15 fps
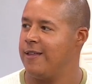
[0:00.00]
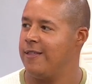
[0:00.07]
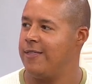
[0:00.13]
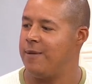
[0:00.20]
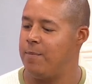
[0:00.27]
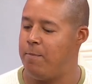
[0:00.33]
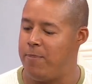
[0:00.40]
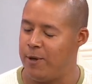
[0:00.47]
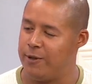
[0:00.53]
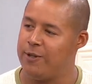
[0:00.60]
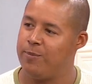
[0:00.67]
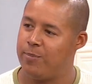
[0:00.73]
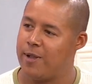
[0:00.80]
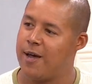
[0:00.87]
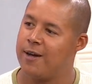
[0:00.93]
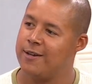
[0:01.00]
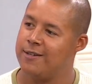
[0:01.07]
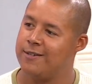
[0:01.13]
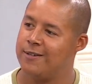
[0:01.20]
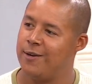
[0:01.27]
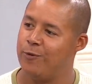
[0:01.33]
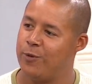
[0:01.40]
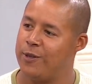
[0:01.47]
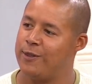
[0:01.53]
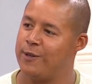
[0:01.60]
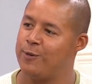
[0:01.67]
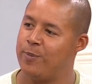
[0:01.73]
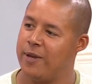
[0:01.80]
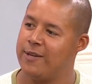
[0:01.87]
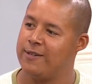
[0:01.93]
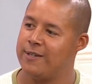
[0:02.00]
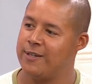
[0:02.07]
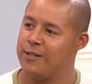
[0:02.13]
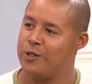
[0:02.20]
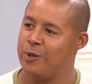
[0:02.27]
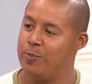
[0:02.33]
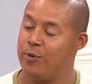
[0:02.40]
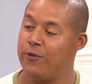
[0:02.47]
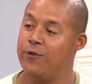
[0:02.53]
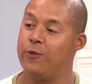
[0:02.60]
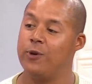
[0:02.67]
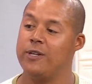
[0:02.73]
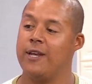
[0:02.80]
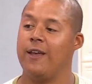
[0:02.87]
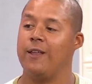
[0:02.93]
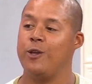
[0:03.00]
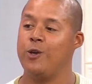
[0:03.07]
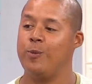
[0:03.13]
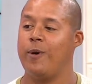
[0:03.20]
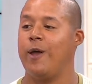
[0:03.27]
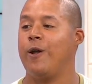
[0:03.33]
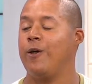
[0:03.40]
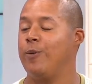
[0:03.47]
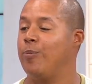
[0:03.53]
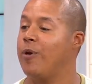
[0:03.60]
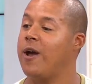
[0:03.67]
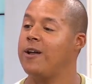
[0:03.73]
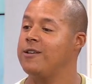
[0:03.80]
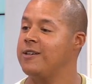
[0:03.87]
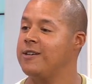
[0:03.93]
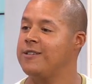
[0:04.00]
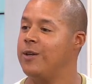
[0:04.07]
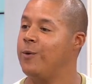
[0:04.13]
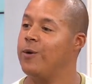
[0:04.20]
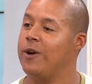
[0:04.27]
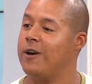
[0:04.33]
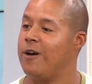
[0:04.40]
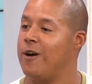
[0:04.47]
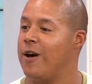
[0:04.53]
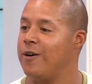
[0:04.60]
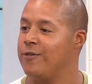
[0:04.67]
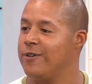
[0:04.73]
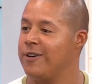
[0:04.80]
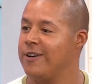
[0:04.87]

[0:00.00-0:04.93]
the building blocks of what the space is before telling you about all the projects that we're going to offer.